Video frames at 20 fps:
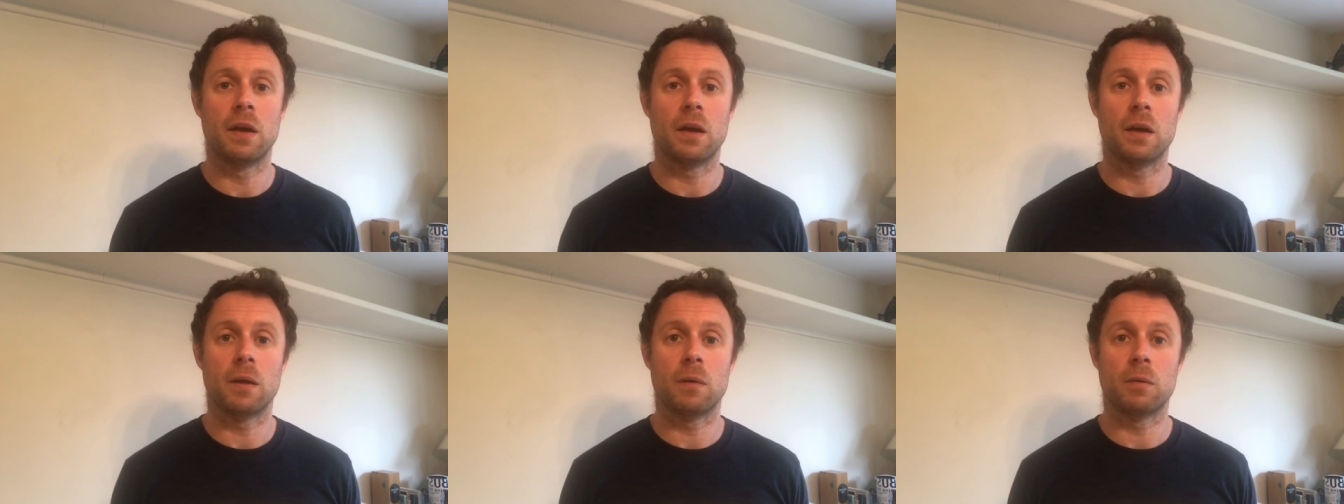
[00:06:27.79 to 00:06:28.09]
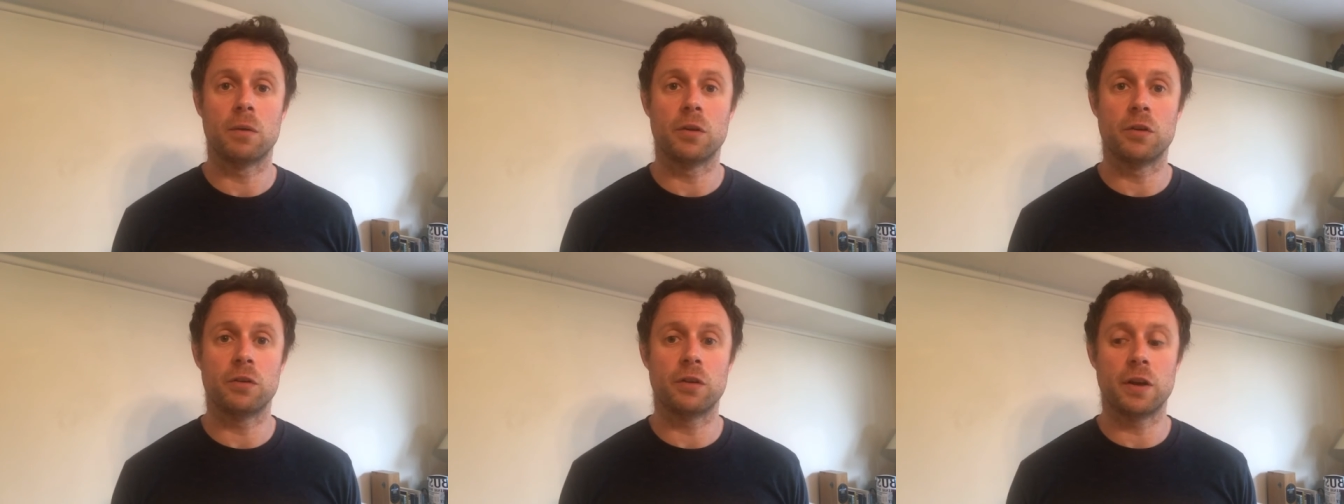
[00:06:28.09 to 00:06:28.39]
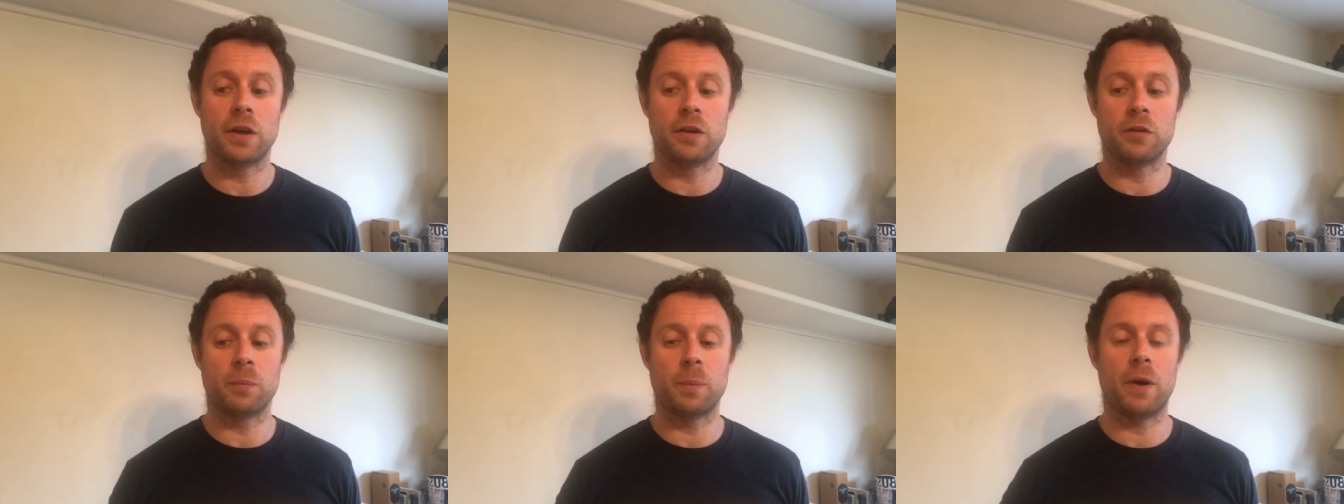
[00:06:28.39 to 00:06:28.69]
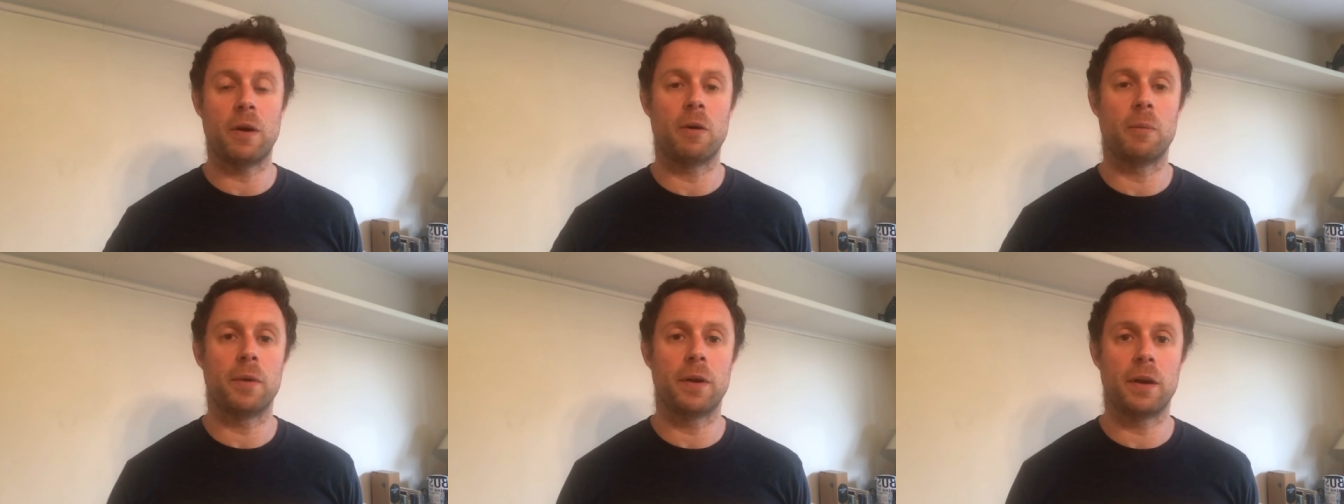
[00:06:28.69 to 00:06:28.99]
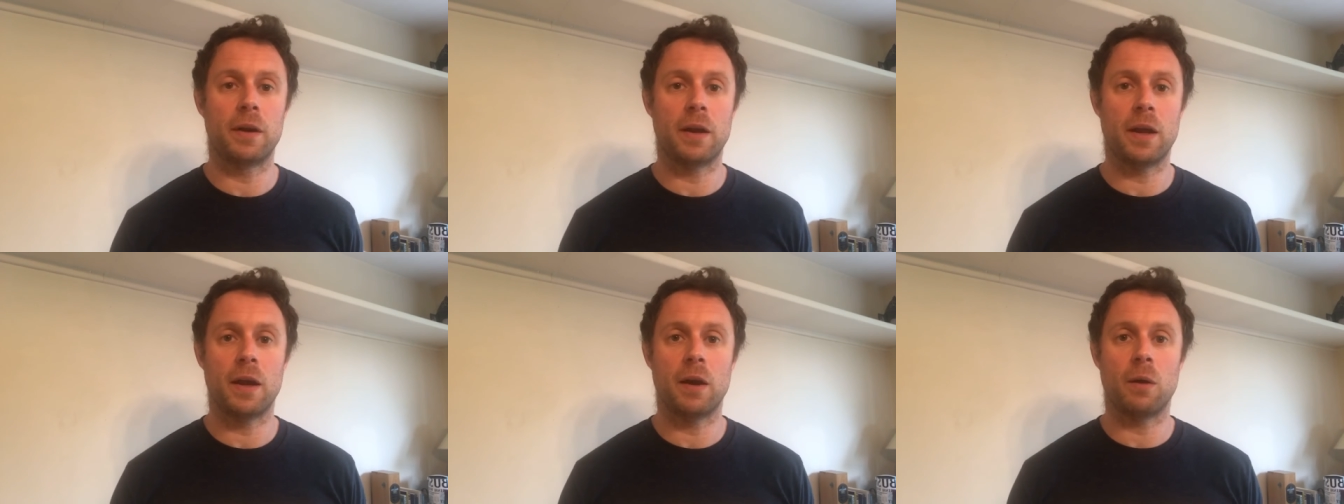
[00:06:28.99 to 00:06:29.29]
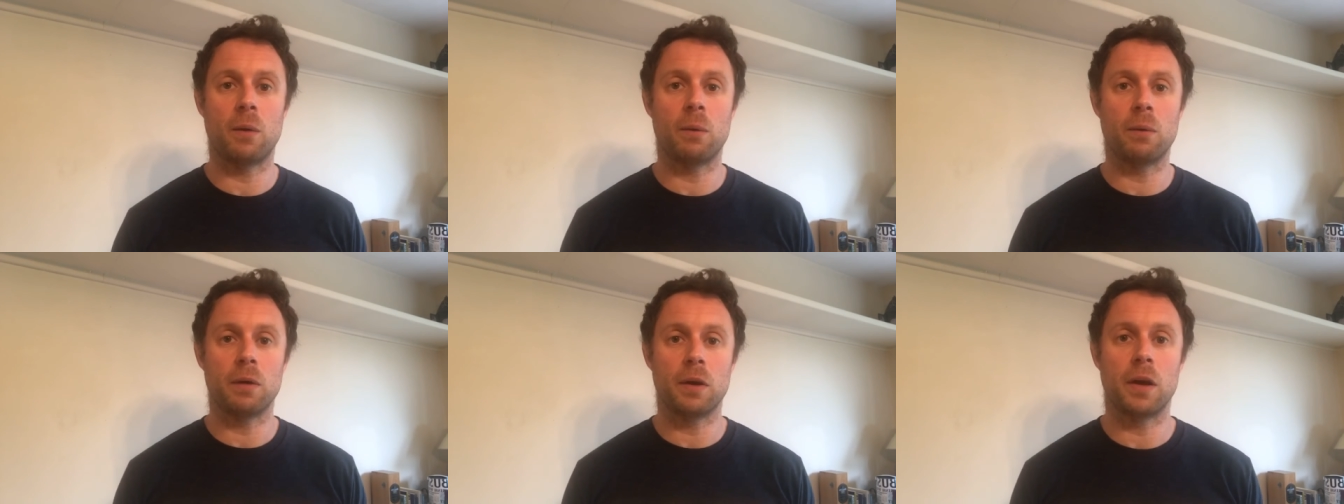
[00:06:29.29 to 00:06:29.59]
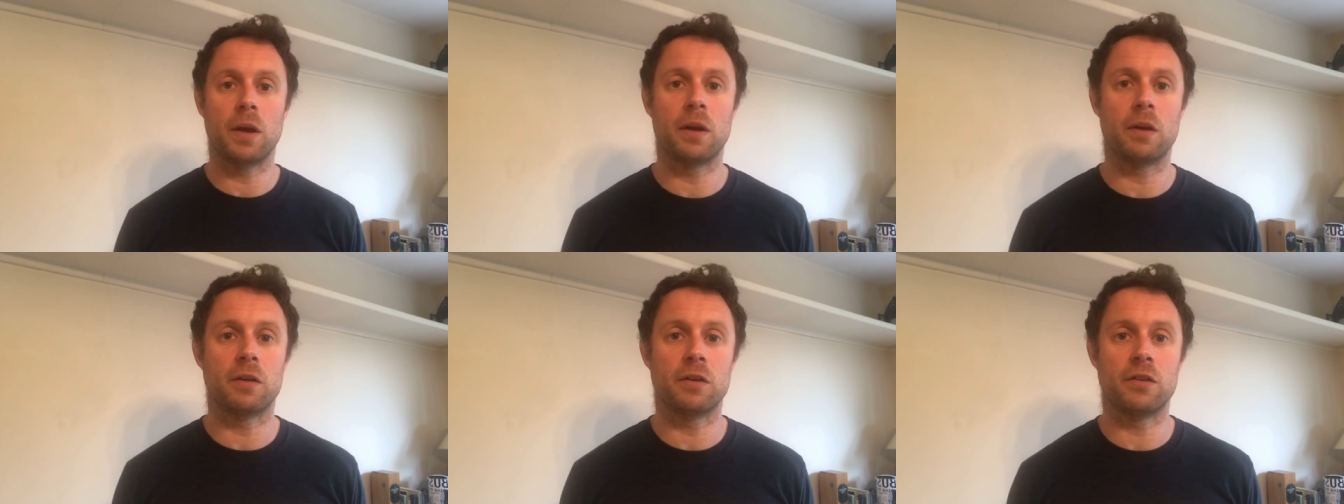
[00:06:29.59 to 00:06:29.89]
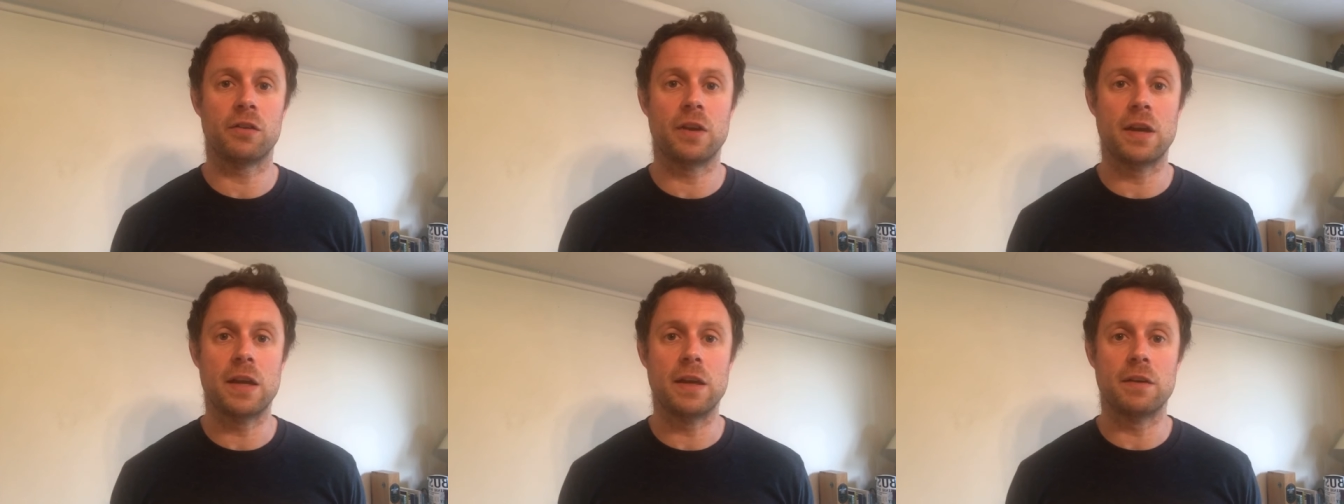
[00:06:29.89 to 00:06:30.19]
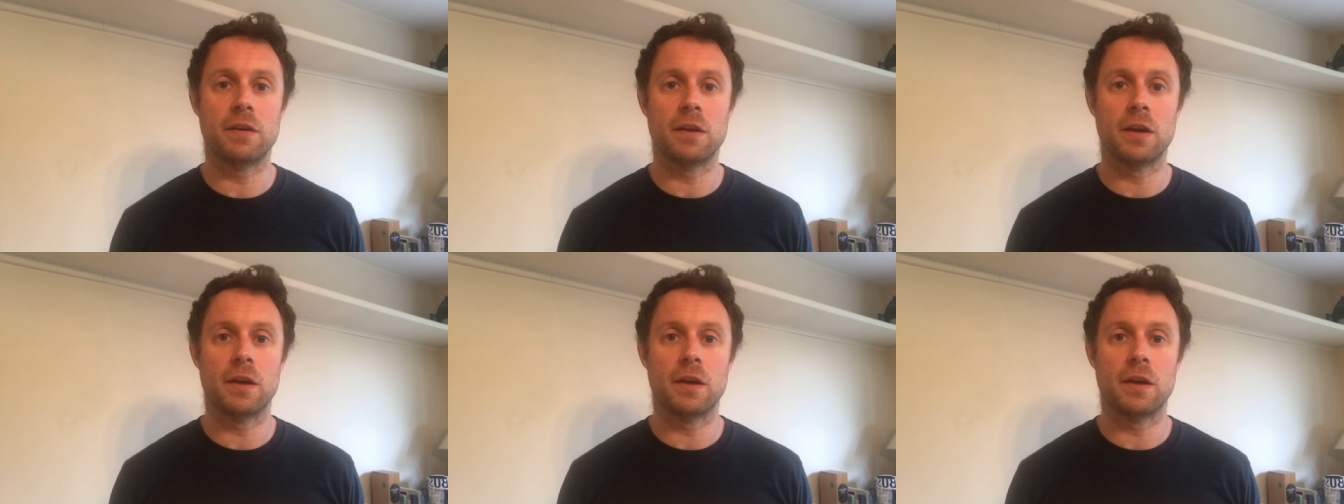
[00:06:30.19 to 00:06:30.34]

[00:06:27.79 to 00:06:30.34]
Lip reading: And we're just going to experiment now in our seat